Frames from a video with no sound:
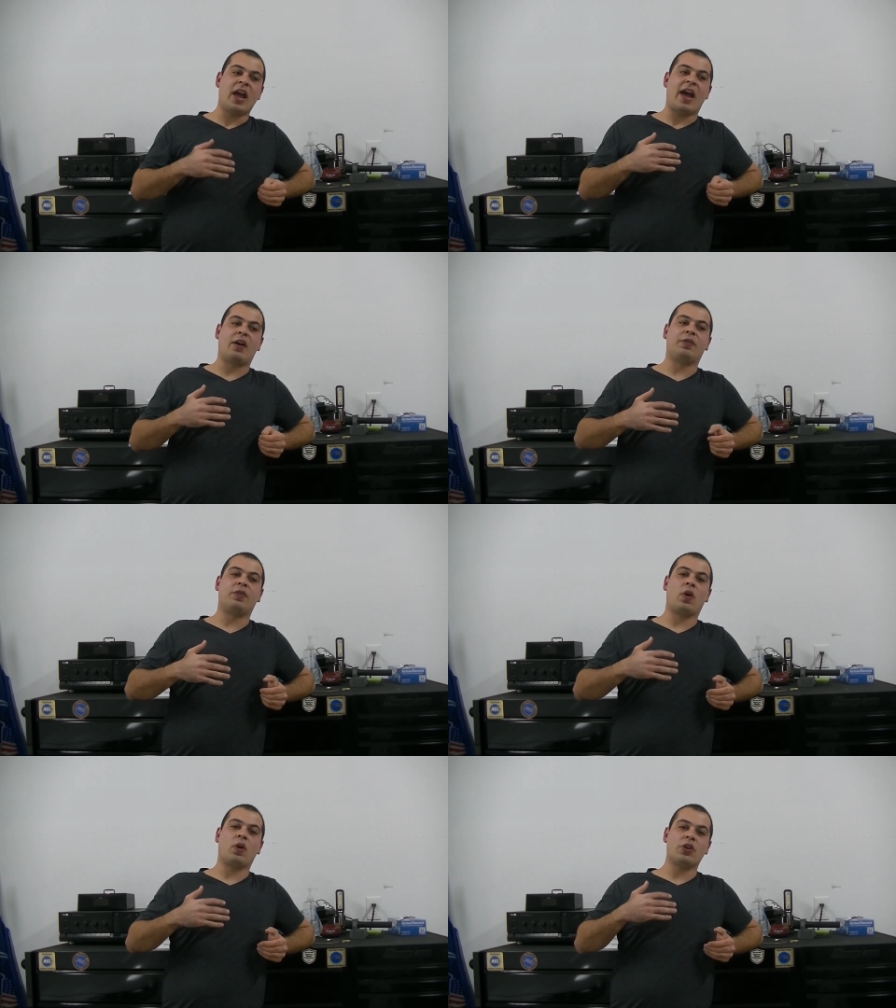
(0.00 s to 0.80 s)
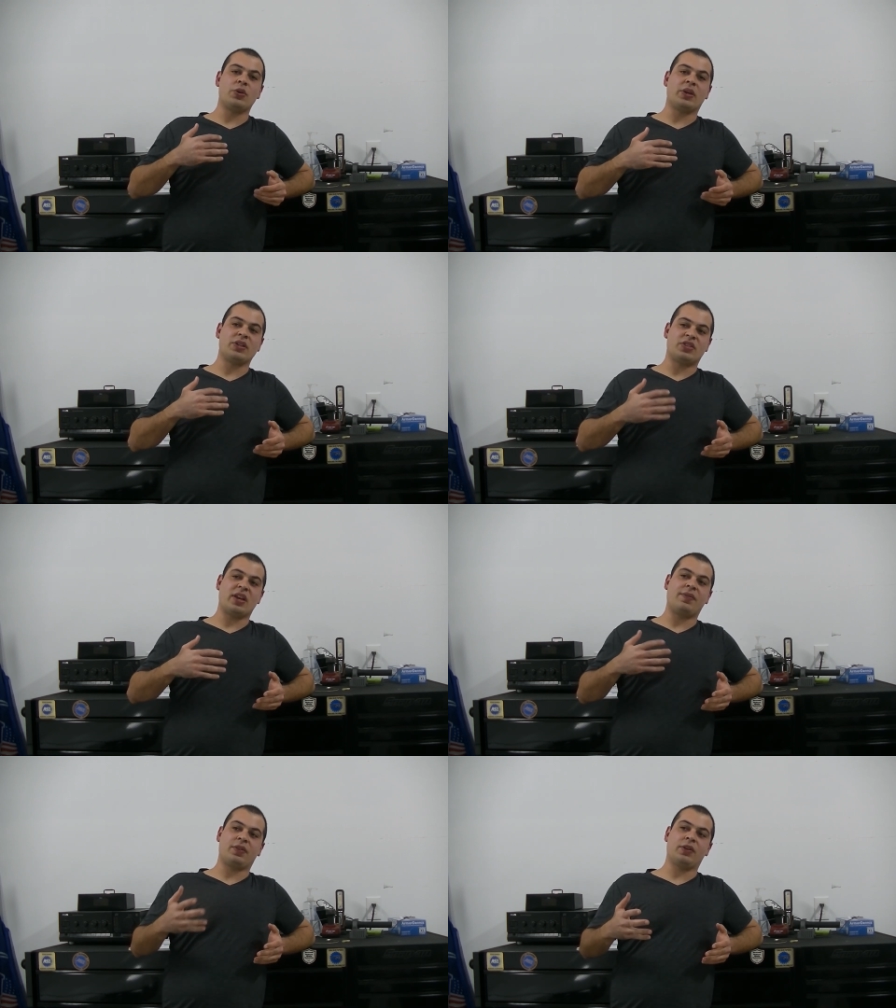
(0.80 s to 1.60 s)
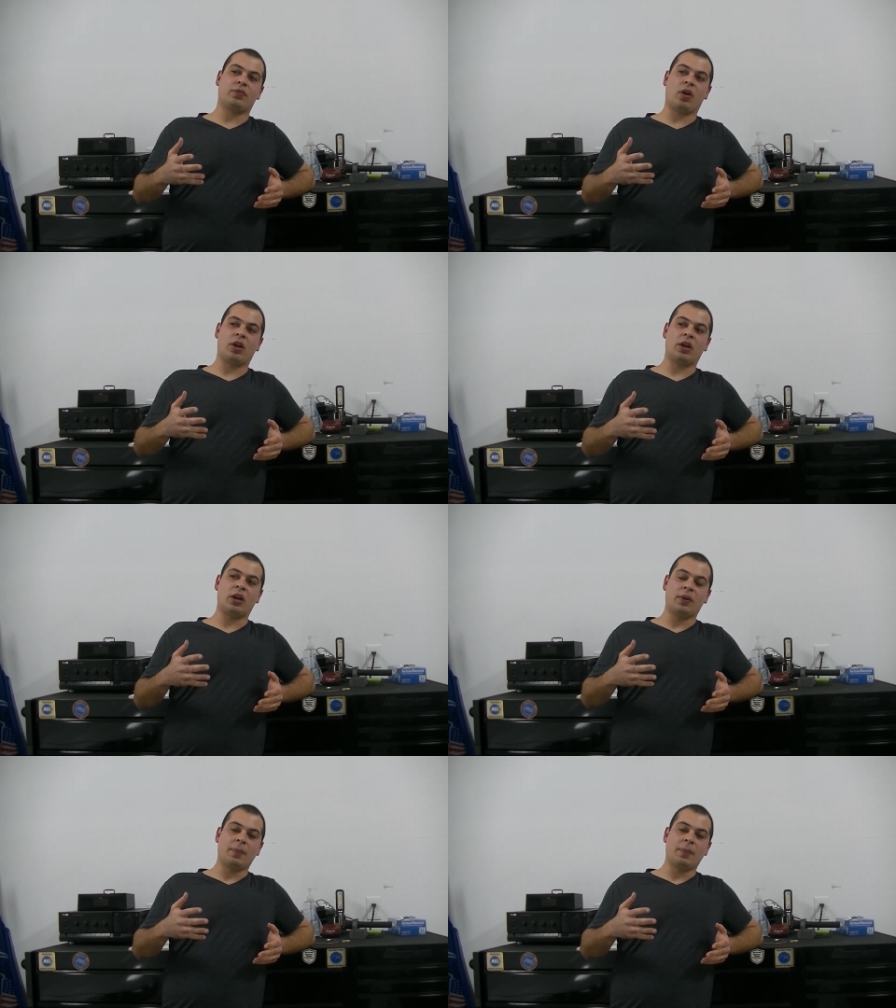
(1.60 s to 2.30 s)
how far you can safely run